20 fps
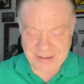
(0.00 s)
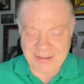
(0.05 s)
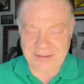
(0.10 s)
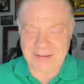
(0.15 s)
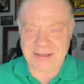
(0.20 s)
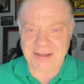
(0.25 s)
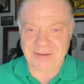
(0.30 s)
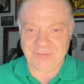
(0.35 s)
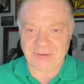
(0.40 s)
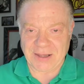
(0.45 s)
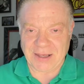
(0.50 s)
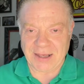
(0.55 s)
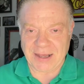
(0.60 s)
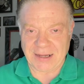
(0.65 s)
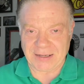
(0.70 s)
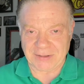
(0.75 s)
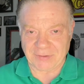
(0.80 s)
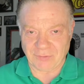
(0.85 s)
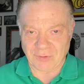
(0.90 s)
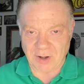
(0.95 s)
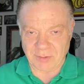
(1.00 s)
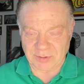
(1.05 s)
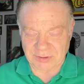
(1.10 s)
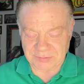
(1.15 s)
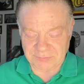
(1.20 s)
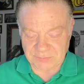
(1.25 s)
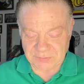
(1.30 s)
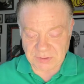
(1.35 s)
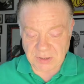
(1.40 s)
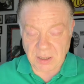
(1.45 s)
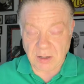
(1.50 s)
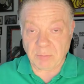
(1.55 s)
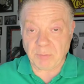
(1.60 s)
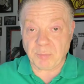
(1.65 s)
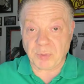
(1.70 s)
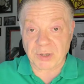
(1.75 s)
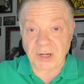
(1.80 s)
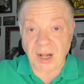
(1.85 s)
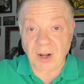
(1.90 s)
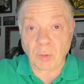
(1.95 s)
Give your head a wobble.
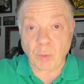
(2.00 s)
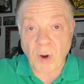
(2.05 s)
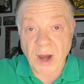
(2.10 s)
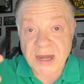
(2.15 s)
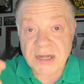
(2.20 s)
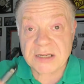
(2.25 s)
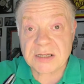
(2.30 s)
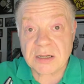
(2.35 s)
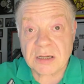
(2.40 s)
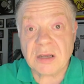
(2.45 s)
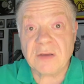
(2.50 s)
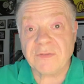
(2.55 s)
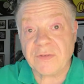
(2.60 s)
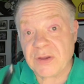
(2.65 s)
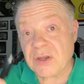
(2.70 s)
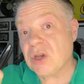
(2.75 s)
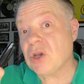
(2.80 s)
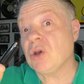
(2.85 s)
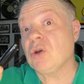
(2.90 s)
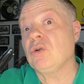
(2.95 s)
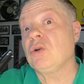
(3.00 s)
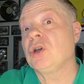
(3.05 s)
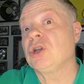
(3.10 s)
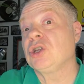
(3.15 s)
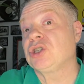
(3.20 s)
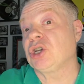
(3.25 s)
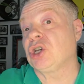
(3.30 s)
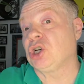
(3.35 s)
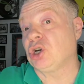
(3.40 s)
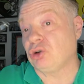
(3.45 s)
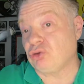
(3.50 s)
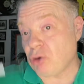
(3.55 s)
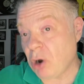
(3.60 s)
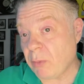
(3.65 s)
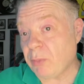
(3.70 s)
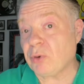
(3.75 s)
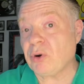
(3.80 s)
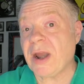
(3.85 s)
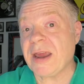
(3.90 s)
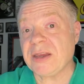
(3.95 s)
But I'll wait for you to
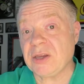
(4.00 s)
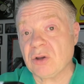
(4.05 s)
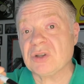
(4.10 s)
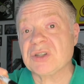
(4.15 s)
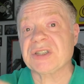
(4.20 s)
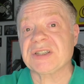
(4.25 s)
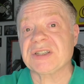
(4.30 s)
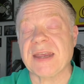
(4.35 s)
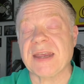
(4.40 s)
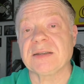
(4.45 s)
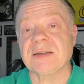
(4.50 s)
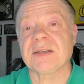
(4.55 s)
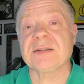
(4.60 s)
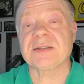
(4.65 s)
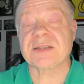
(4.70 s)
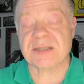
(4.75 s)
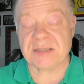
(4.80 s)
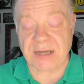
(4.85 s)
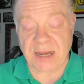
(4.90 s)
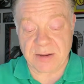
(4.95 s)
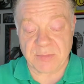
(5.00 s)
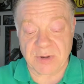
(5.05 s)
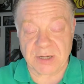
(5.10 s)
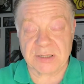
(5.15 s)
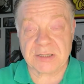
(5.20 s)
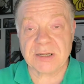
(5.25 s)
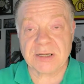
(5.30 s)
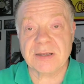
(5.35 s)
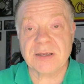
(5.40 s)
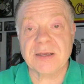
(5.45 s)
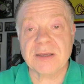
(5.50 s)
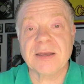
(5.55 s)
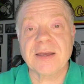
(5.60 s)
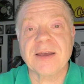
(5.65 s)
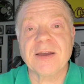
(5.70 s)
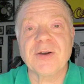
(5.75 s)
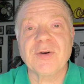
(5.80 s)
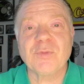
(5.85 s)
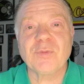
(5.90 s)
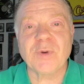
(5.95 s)
corroborate your statement
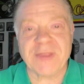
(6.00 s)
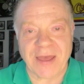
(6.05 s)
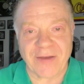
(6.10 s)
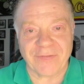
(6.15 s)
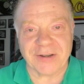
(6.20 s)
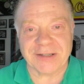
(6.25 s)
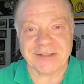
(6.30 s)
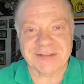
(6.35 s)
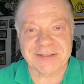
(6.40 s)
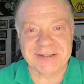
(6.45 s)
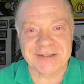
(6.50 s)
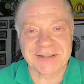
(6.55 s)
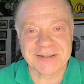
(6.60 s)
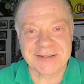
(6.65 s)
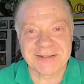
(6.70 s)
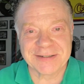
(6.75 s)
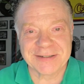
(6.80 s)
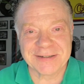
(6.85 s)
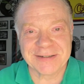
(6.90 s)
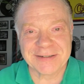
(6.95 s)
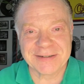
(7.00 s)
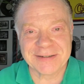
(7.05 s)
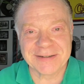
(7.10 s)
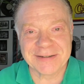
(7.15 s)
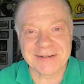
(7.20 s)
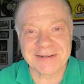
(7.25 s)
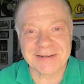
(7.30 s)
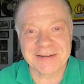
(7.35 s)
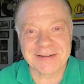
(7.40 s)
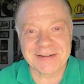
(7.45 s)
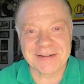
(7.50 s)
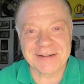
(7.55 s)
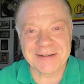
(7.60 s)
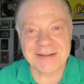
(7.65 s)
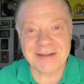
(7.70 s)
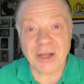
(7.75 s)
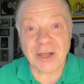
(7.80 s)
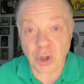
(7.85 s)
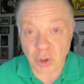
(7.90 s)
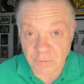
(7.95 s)
with evidence.
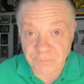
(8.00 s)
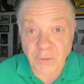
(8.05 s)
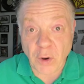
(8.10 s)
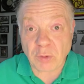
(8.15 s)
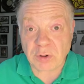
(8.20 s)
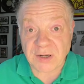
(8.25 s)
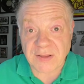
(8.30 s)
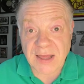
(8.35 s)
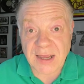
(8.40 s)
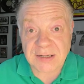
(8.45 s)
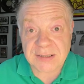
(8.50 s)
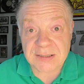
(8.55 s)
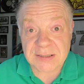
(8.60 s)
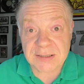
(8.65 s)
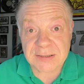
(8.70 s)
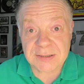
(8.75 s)
Look forward to that.